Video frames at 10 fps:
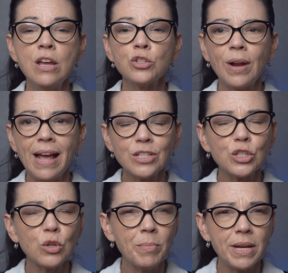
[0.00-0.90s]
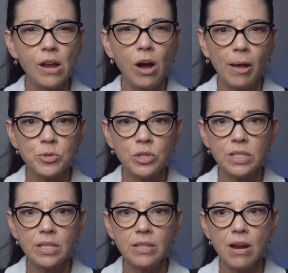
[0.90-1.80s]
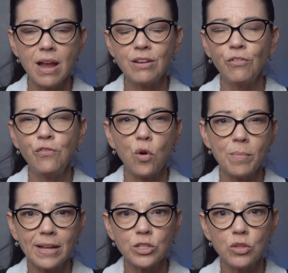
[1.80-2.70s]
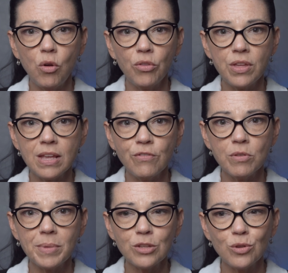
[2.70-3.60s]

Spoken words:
So it has so many options in there, and it formats the whole thing for me.